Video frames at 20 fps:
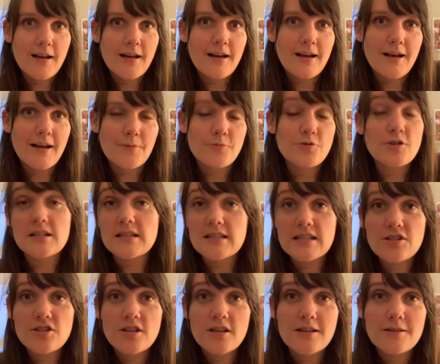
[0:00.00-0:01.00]

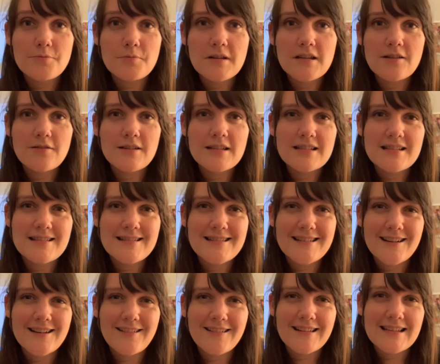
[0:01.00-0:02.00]
because we don't
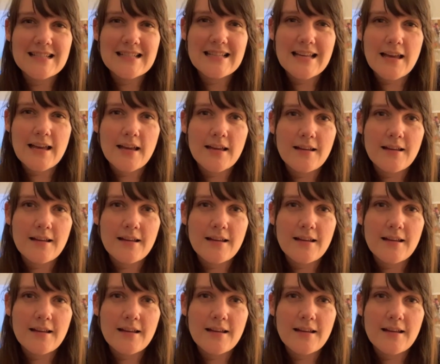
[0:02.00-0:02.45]
necessarily say